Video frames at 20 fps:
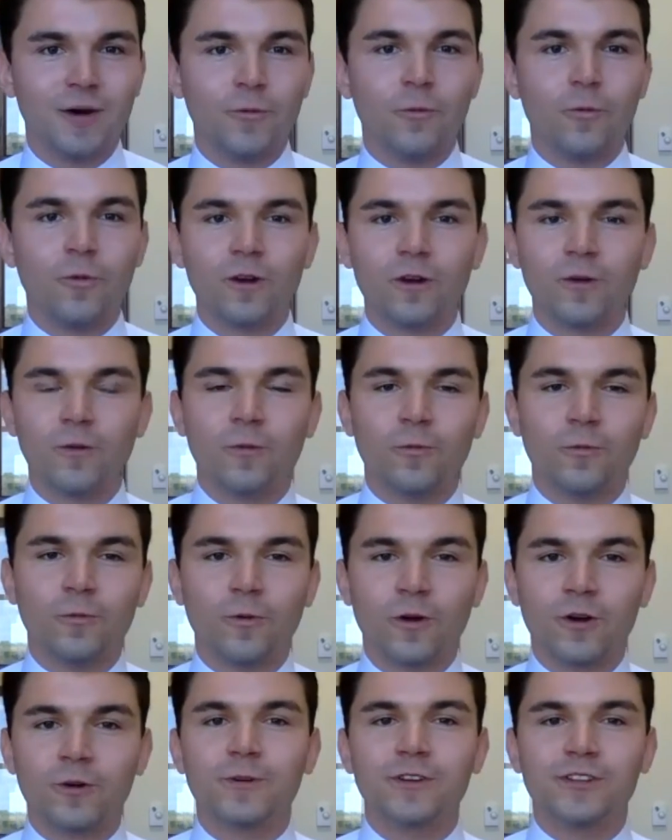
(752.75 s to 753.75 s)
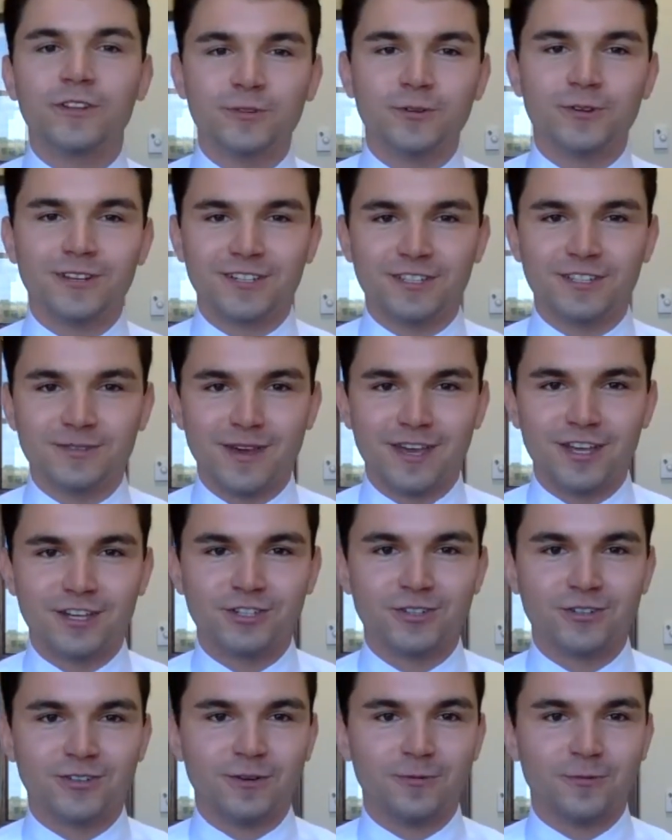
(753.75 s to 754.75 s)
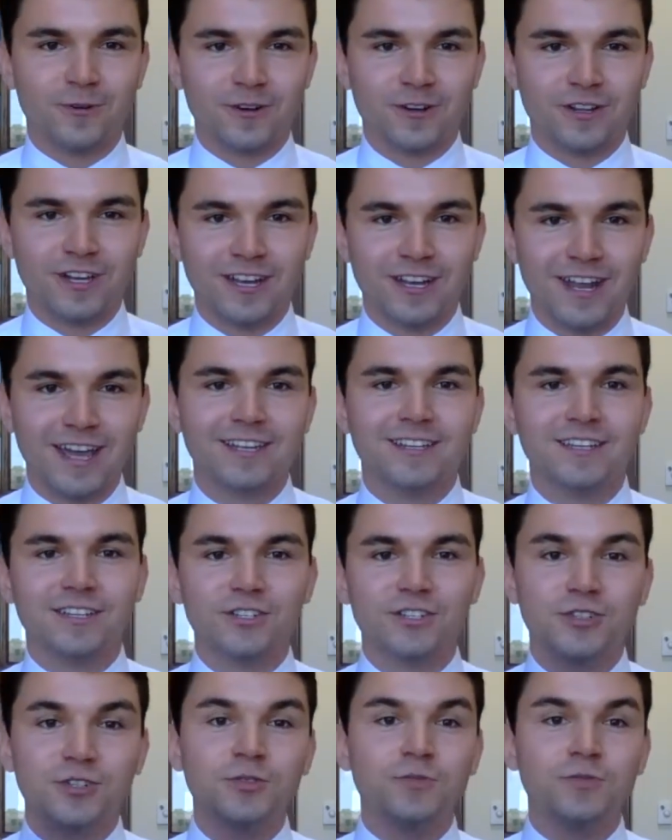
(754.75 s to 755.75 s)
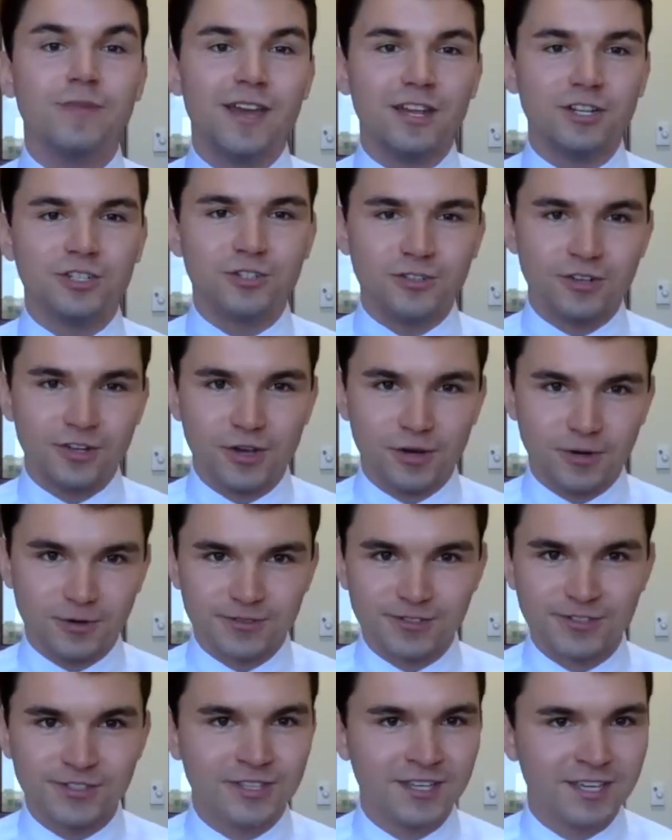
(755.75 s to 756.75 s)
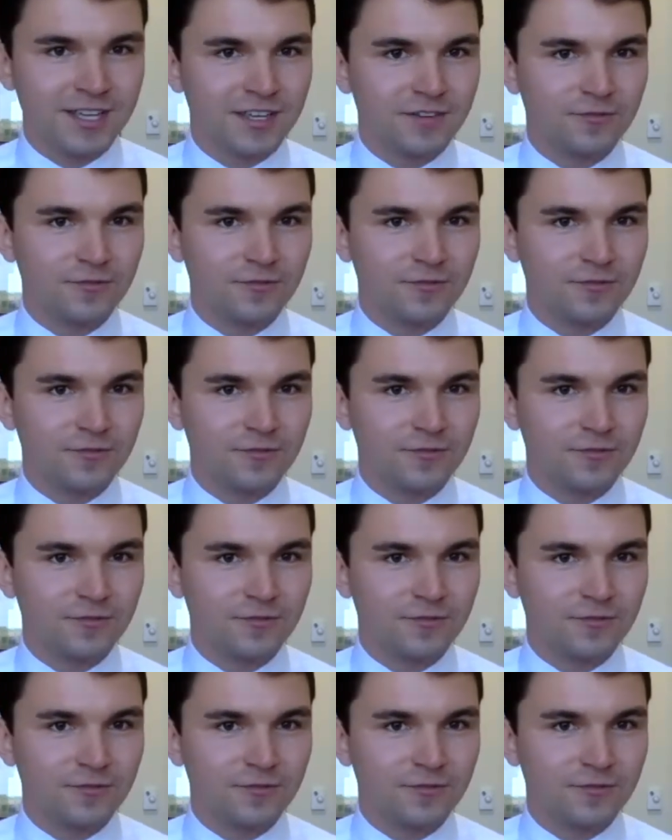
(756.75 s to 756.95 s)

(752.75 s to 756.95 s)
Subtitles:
What are we doing to make sure that we're connecting 2 major nodes?